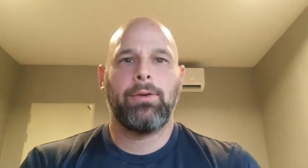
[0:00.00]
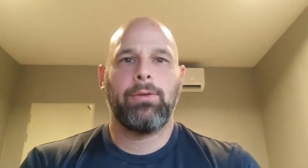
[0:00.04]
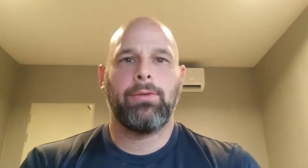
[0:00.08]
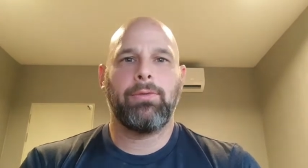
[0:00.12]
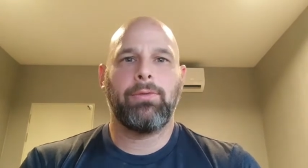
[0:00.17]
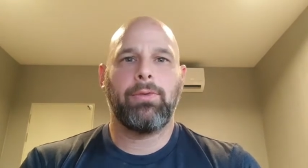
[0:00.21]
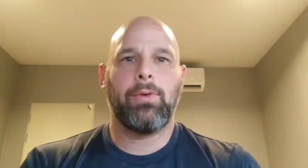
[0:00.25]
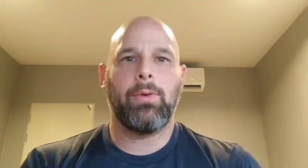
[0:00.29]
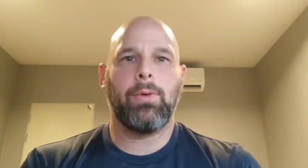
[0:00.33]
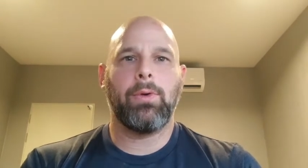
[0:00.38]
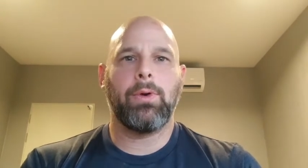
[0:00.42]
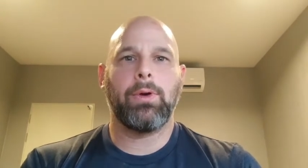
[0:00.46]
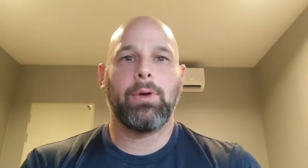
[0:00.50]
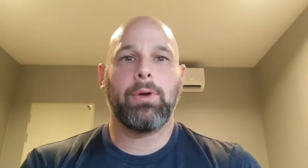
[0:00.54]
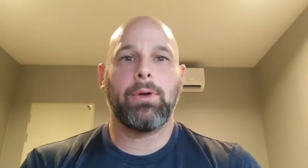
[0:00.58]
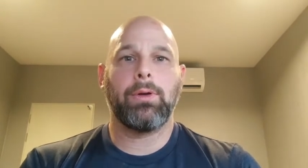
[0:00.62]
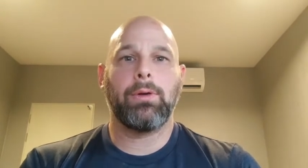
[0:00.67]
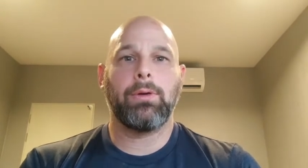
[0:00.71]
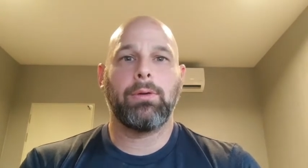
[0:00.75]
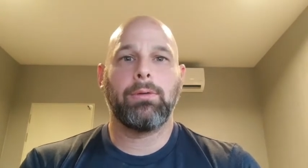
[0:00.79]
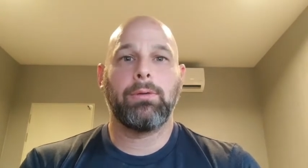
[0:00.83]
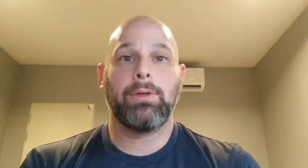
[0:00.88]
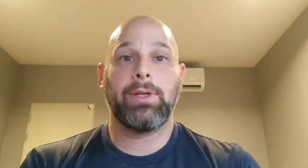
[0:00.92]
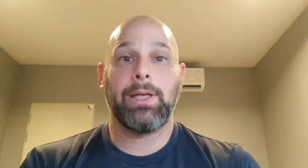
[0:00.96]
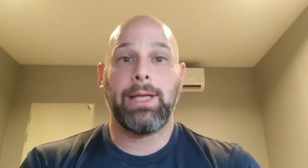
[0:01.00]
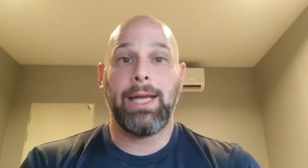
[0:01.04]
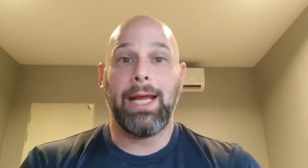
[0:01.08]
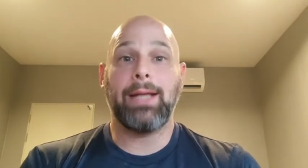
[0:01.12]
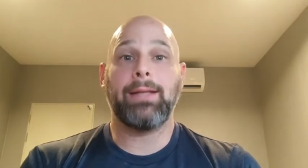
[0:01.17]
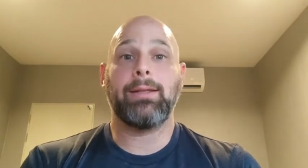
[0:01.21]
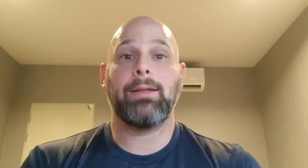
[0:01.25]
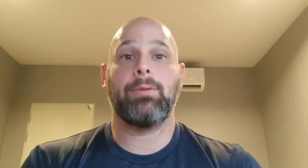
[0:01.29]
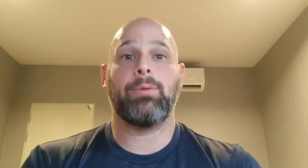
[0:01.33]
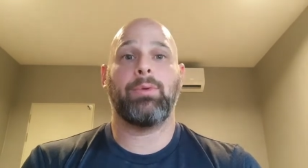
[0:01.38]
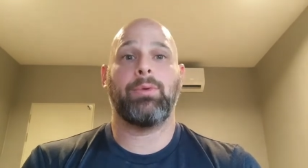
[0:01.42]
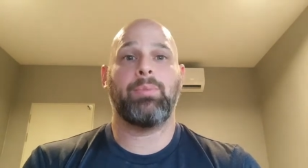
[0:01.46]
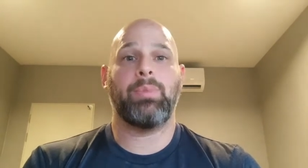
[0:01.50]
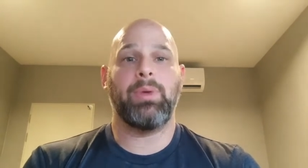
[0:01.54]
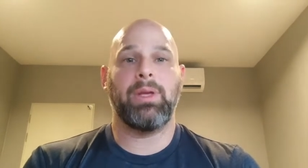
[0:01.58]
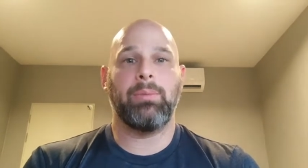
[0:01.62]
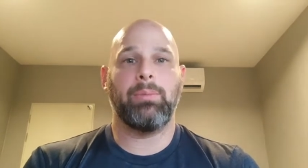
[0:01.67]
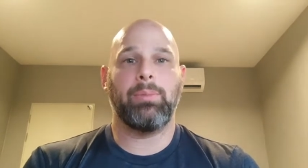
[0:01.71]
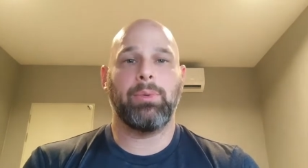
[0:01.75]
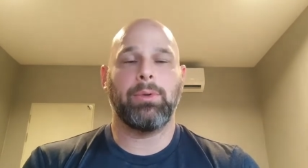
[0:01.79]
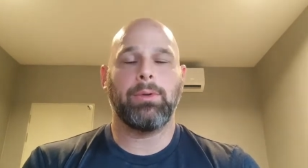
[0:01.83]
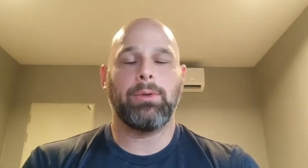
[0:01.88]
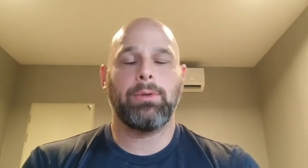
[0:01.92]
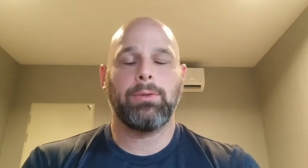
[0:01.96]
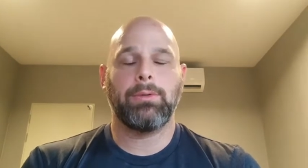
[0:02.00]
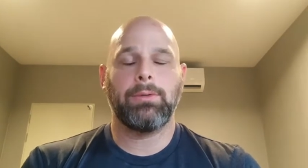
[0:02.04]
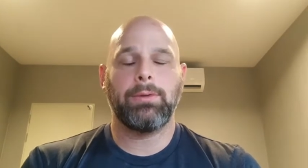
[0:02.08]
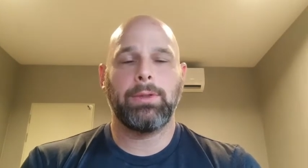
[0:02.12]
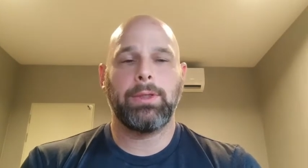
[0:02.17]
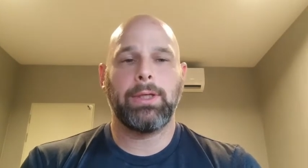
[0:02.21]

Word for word: for connecting with people,